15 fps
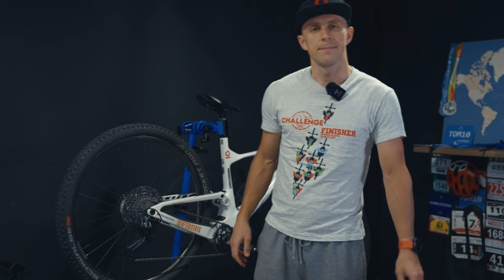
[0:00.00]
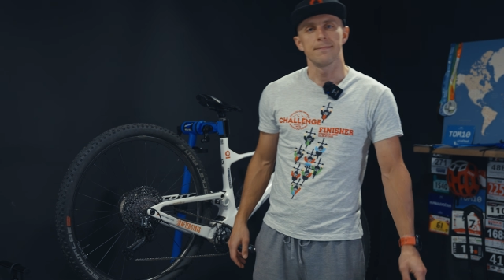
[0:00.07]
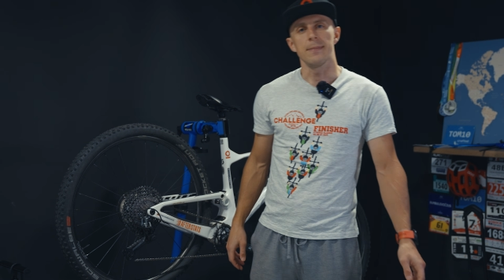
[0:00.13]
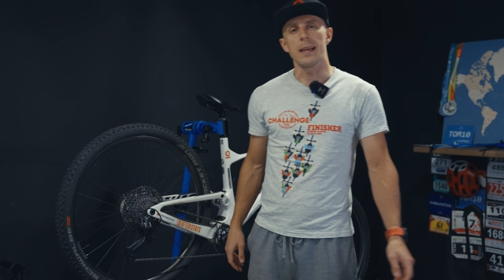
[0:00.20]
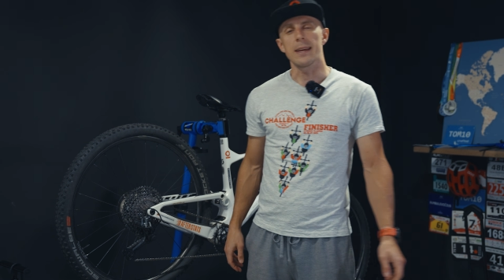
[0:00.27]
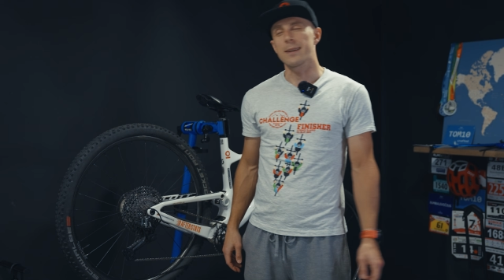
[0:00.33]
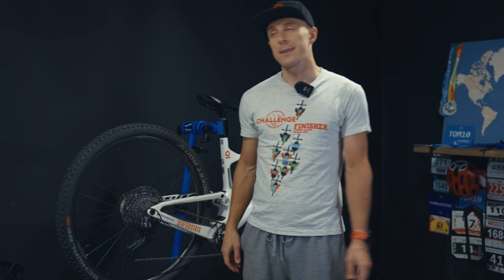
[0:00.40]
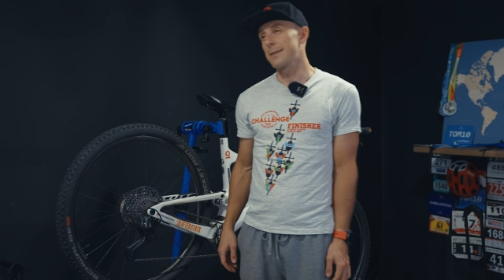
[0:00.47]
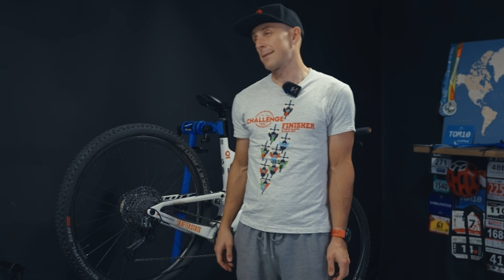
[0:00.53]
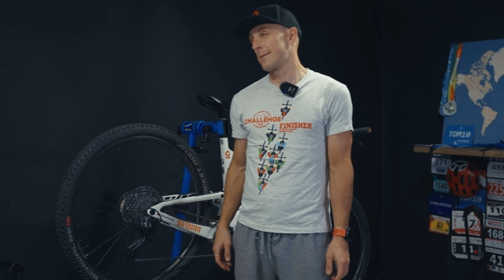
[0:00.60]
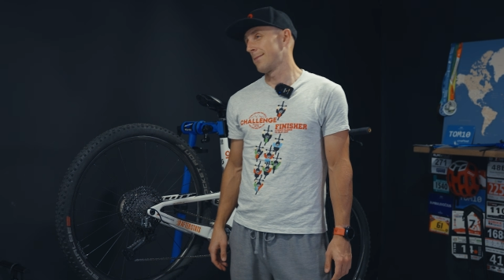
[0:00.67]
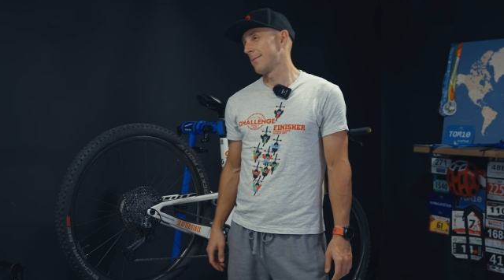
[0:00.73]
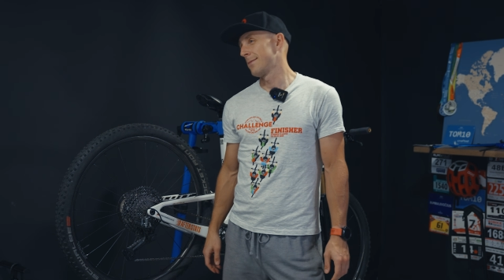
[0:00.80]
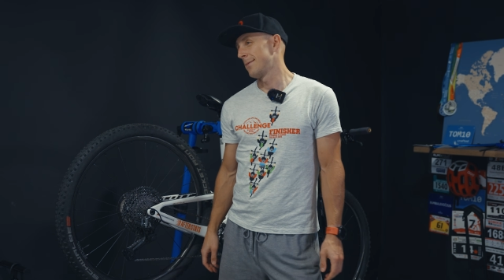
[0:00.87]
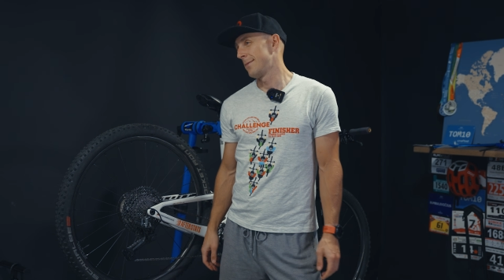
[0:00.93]
like
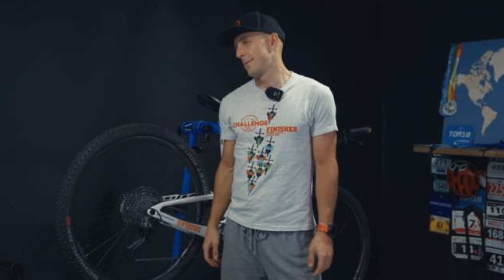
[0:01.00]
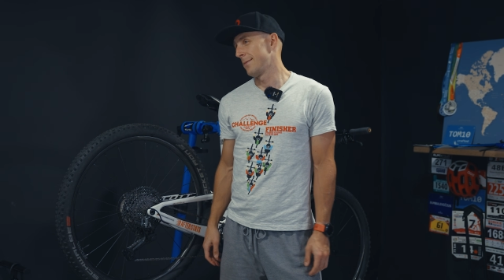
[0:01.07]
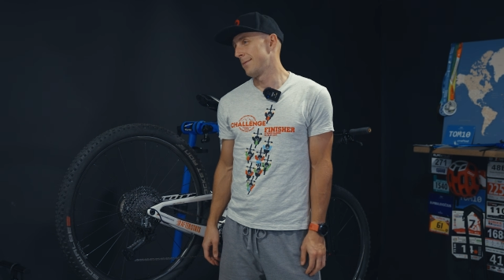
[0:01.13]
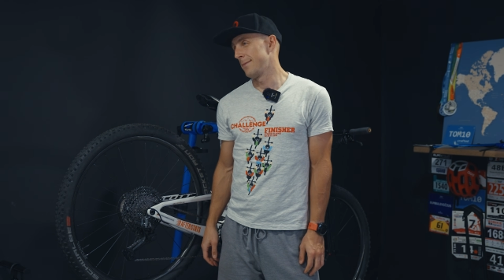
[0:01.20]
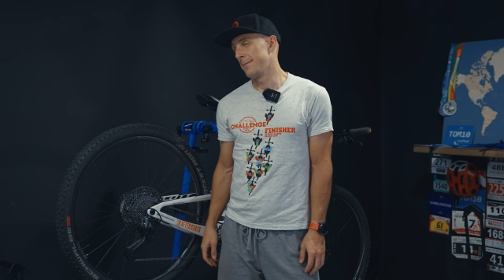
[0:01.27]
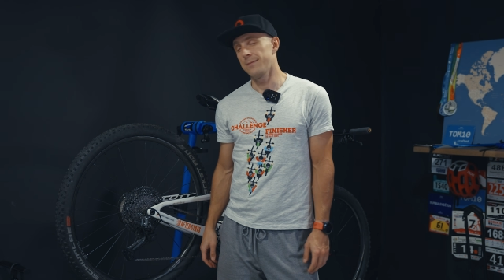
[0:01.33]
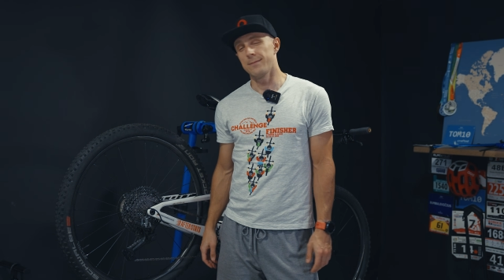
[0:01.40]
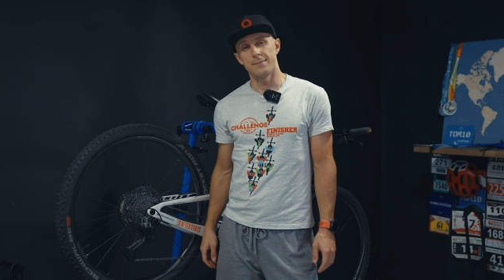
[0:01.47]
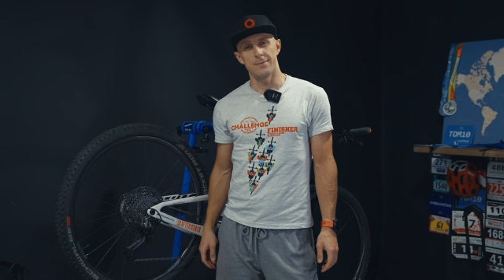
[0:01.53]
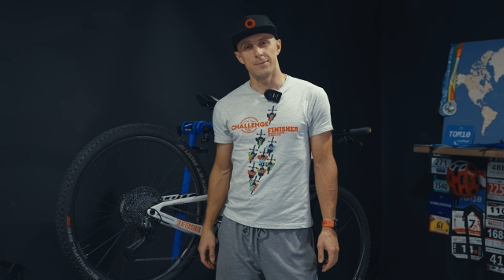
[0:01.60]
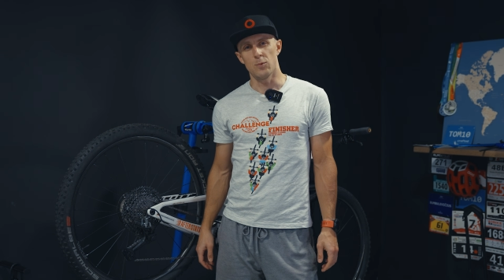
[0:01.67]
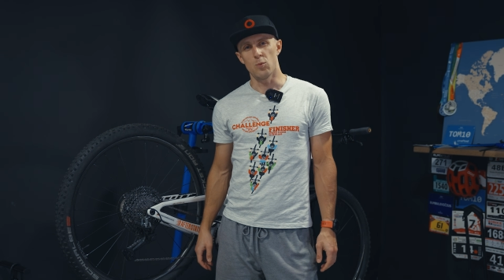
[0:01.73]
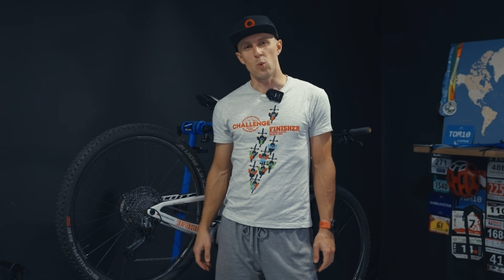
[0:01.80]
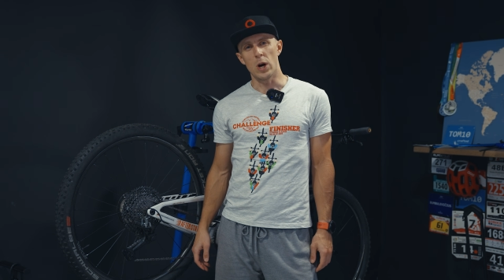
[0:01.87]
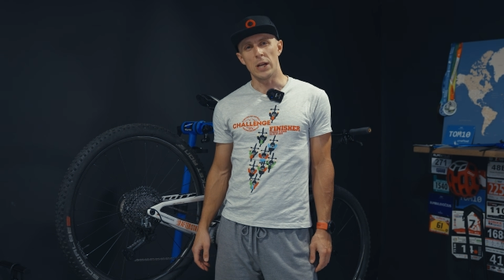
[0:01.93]

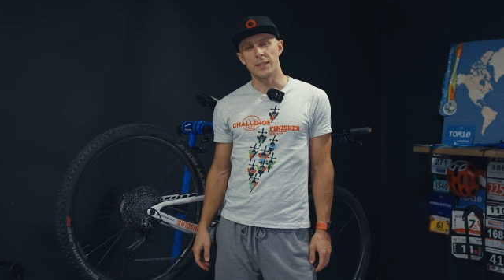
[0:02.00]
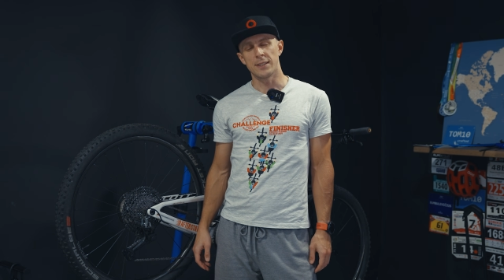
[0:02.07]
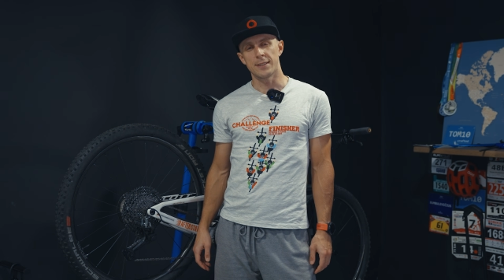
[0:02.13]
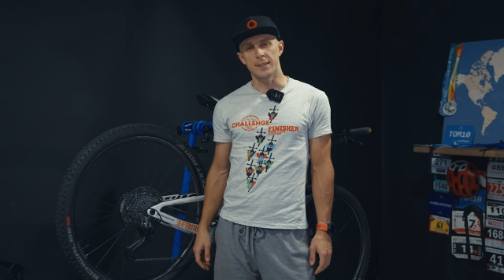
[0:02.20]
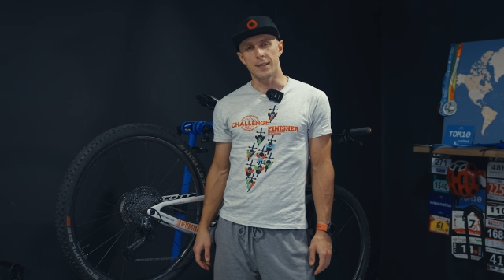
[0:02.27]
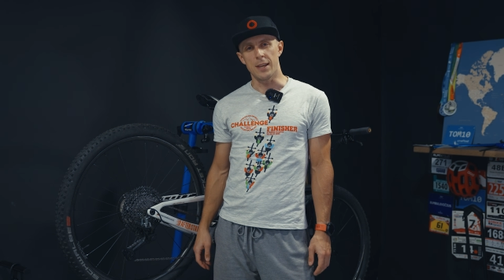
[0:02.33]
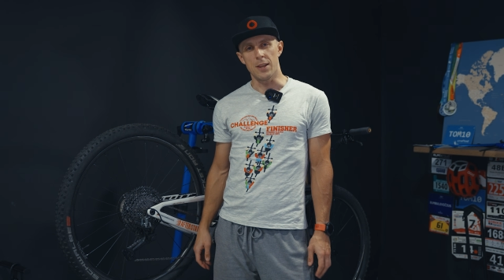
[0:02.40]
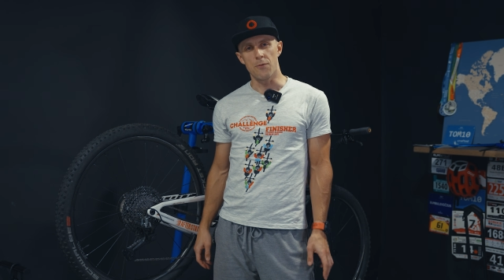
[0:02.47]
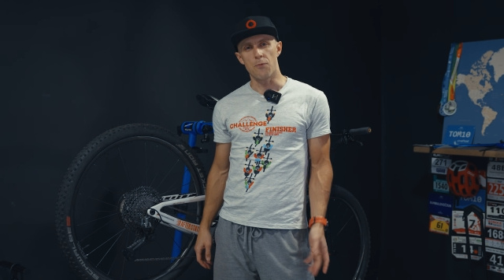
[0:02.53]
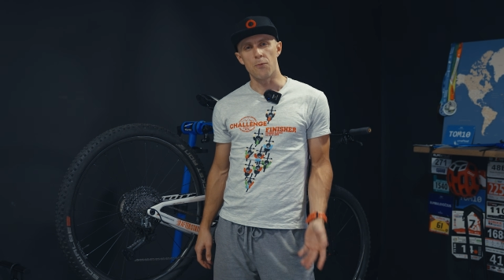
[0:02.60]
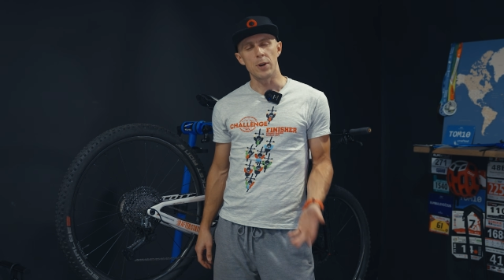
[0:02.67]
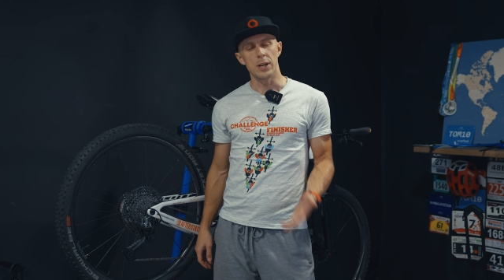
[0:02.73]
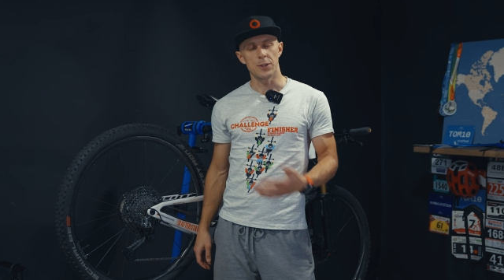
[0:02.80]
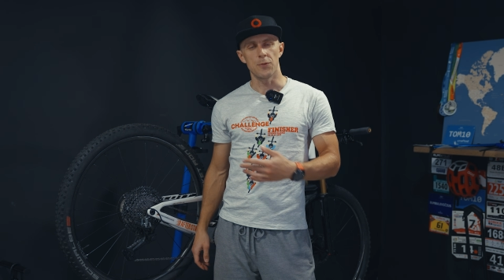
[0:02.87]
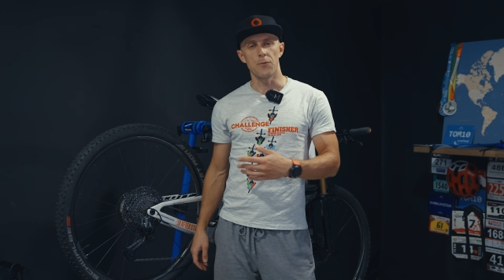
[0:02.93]
once in
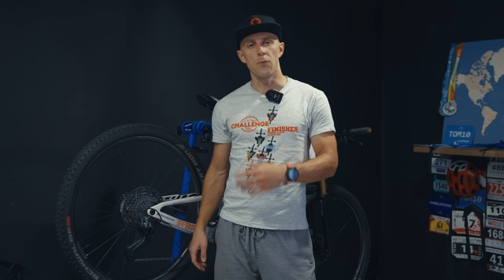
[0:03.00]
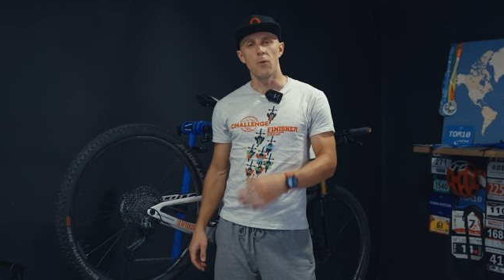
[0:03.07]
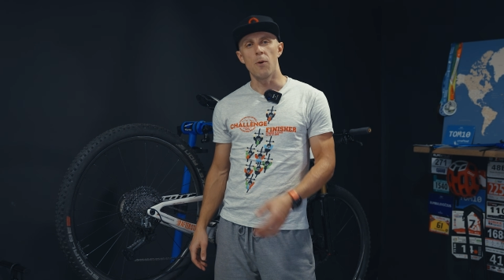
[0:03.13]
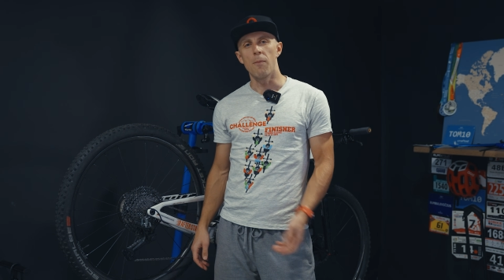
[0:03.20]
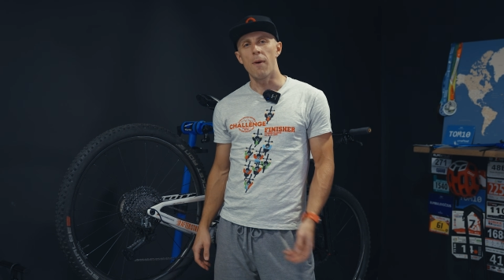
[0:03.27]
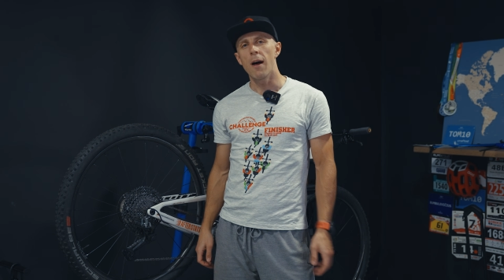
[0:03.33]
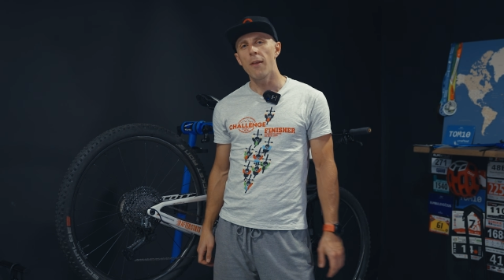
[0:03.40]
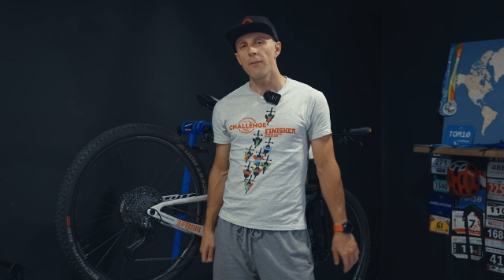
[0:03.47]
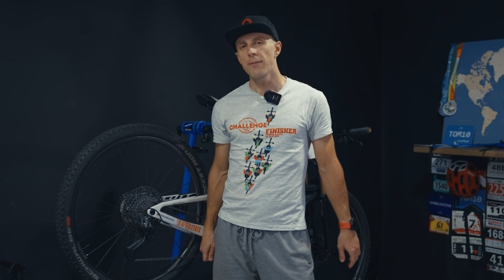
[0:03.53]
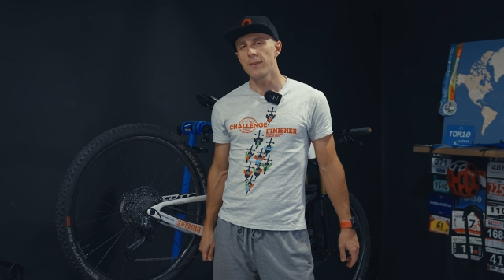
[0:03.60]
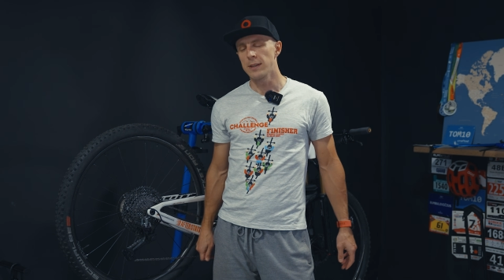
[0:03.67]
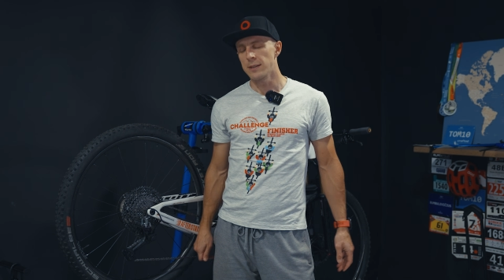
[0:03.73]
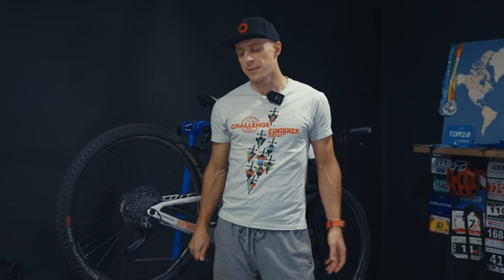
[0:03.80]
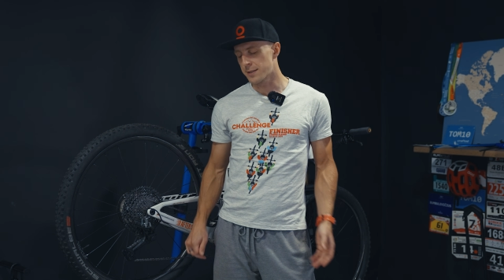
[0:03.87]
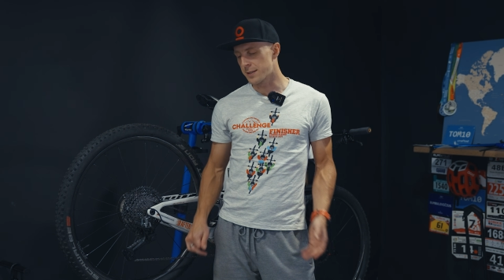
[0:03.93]
3 to 4
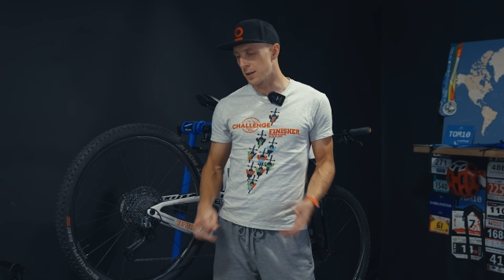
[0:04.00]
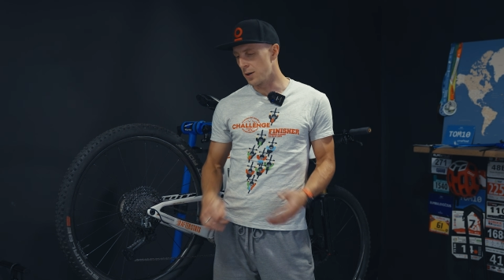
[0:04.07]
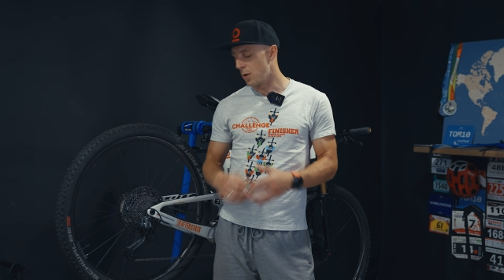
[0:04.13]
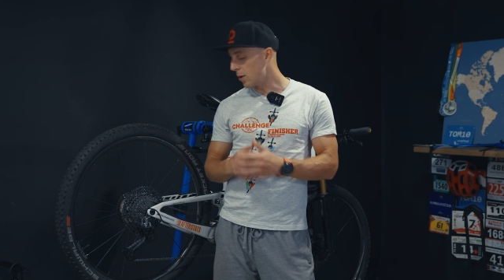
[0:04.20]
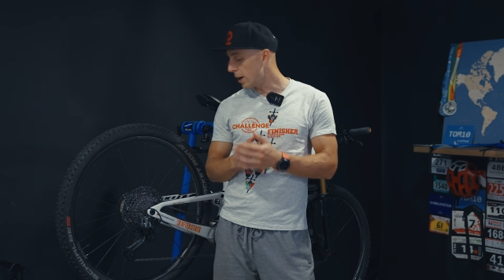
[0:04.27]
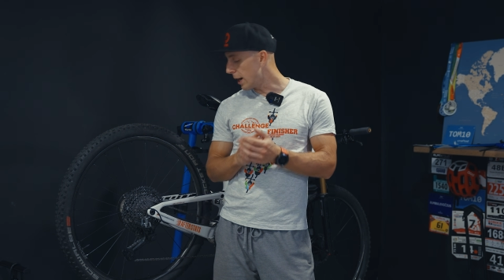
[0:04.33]
months, so